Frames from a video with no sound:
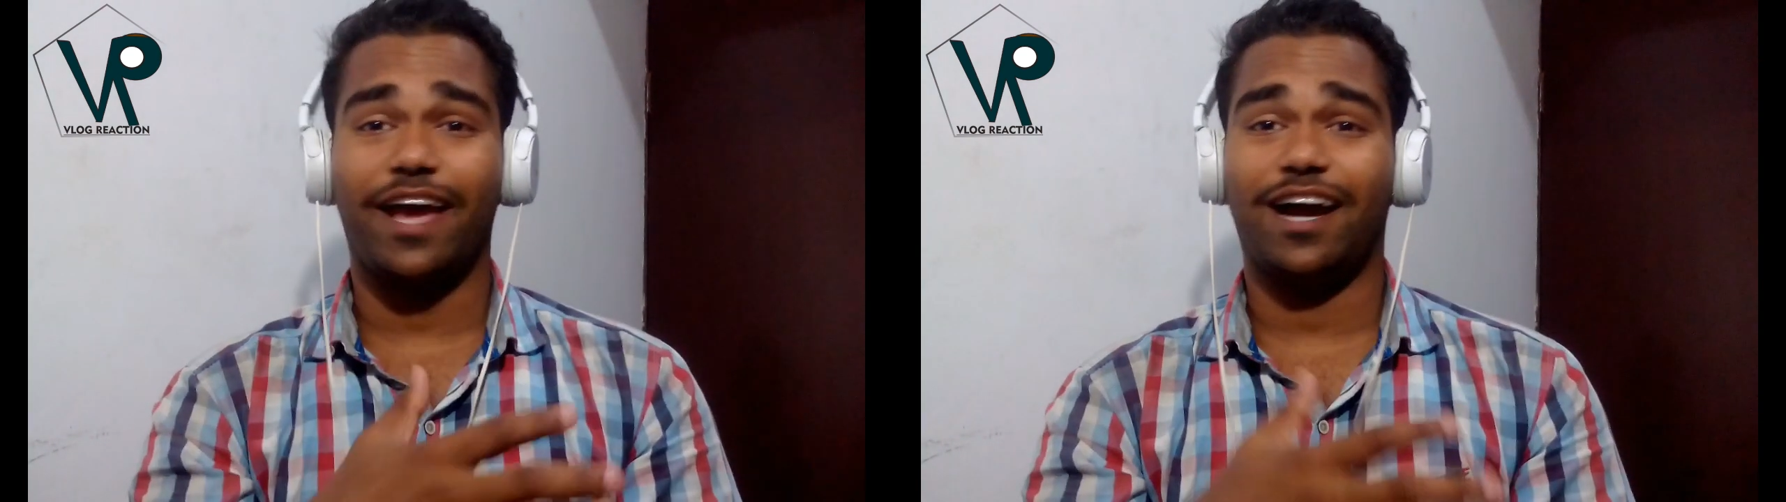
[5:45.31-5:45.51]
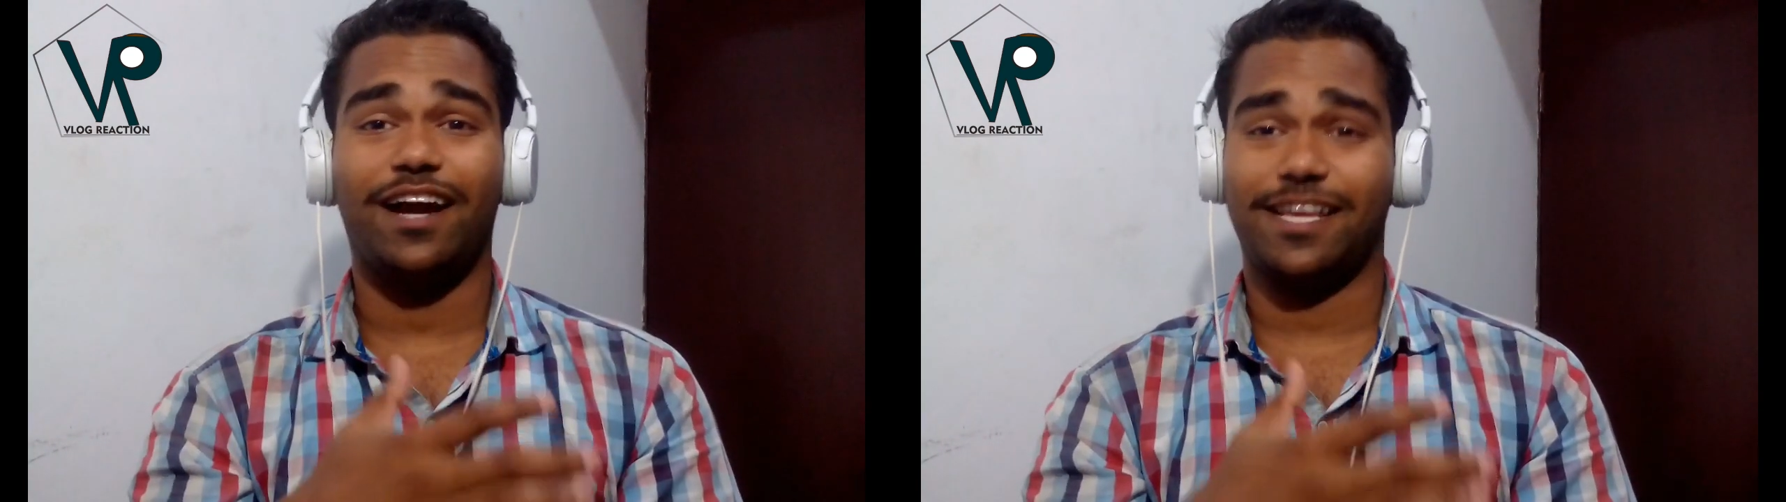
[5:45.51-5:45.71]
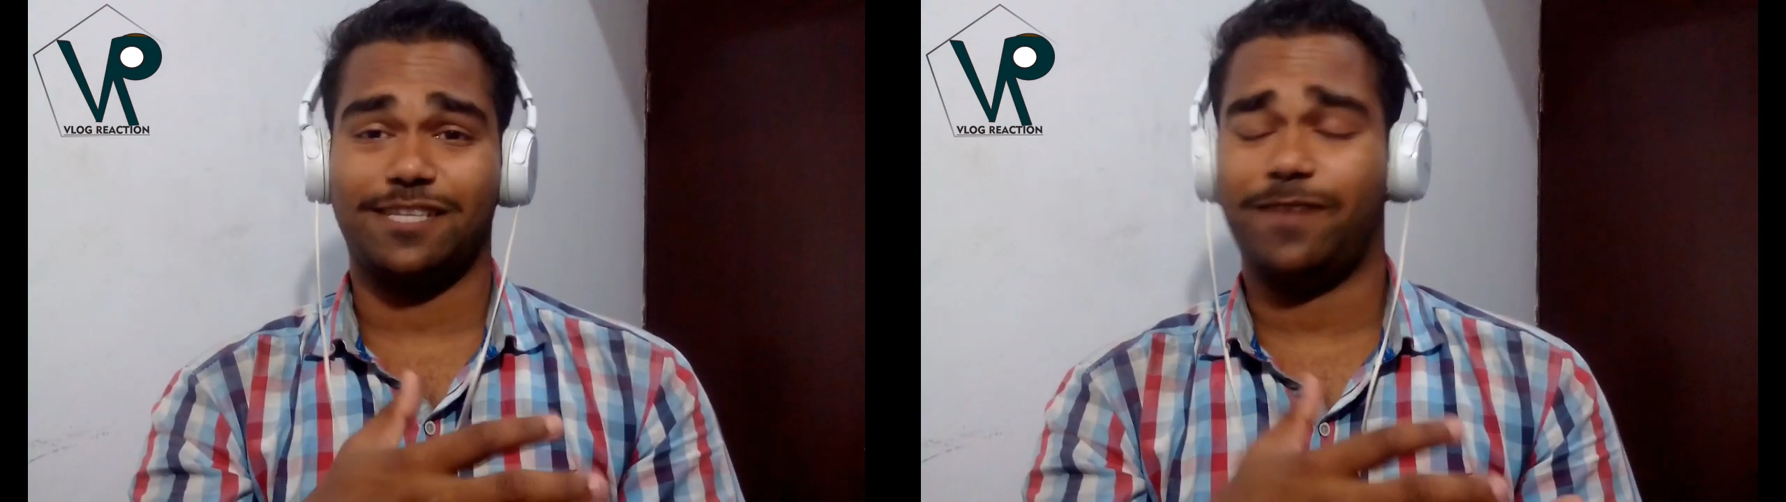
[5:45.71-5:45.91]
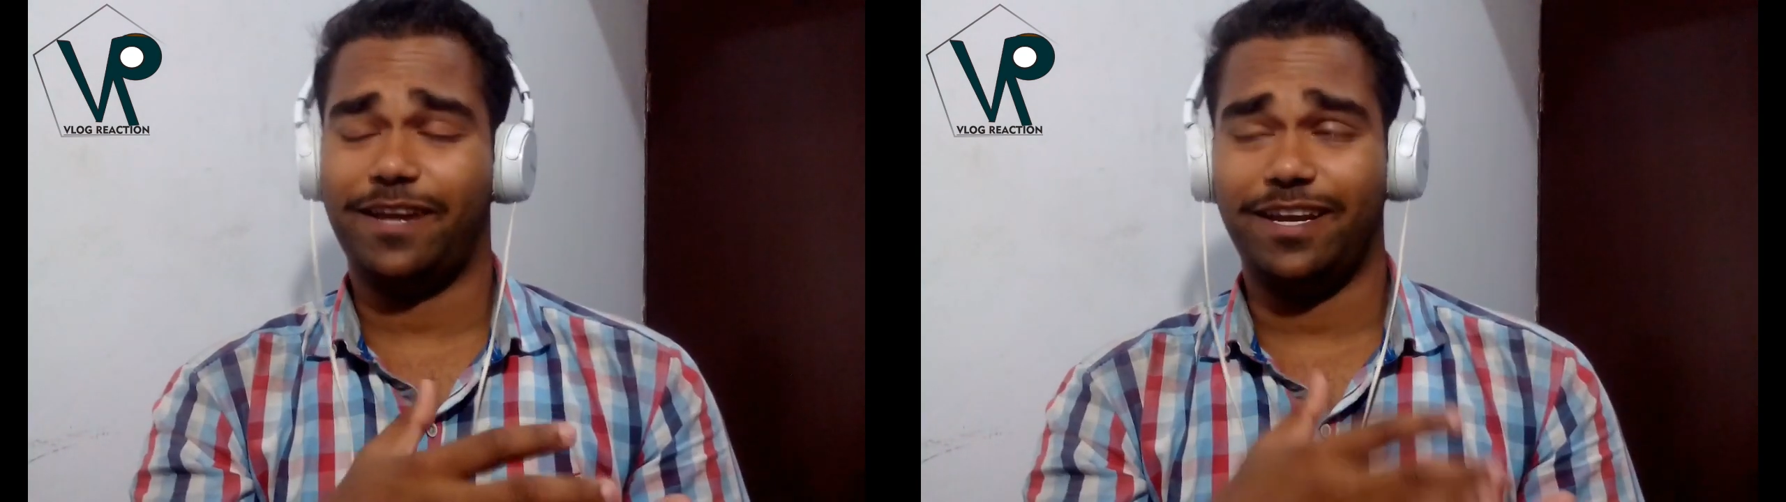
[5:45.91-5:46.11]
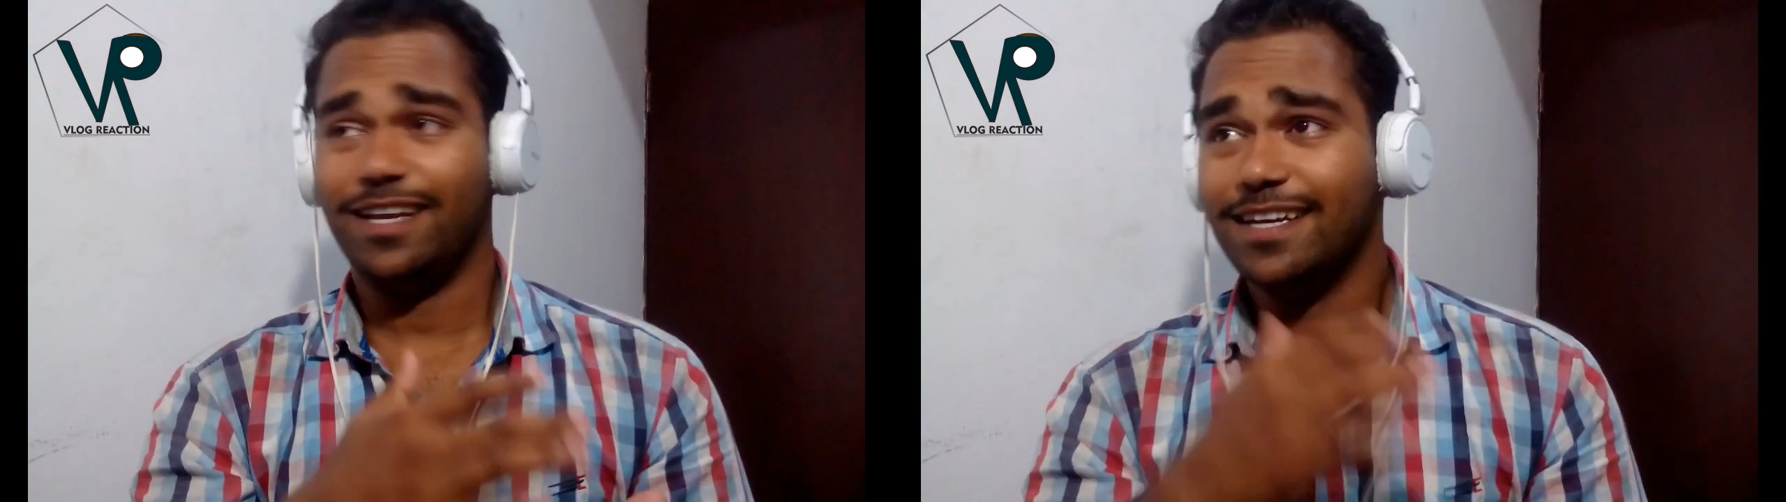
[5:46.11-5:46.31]
I can't
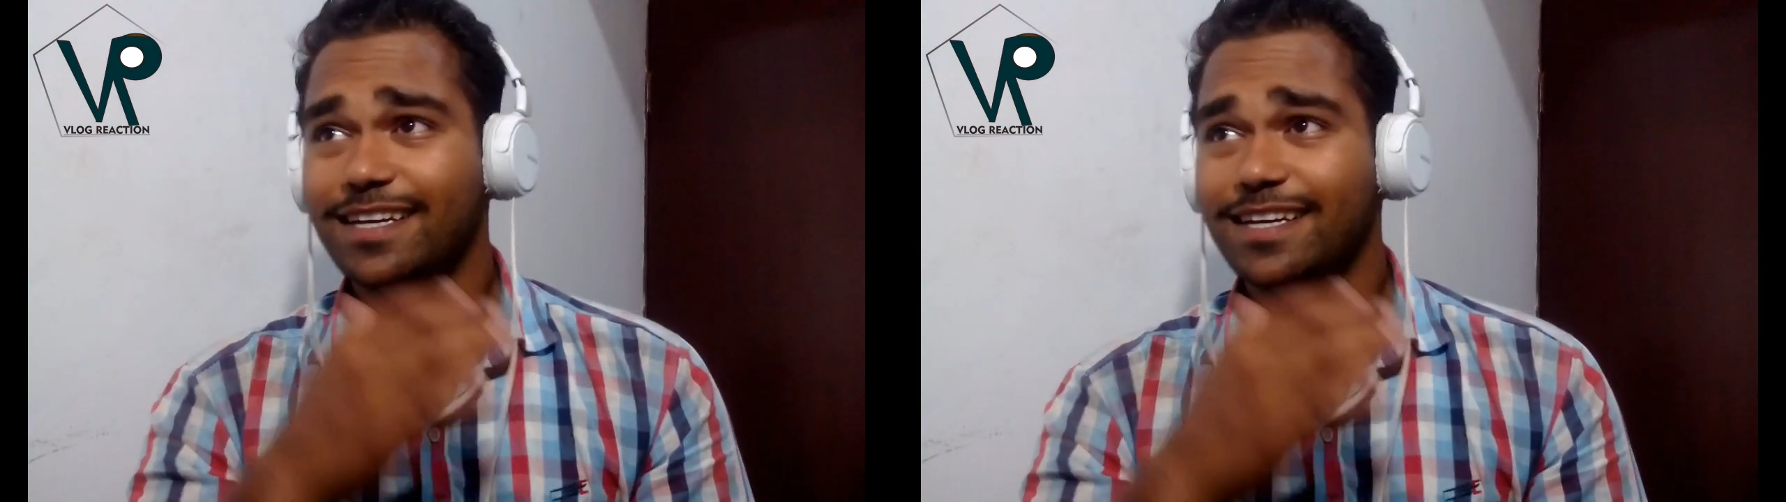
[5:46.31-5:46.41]
explain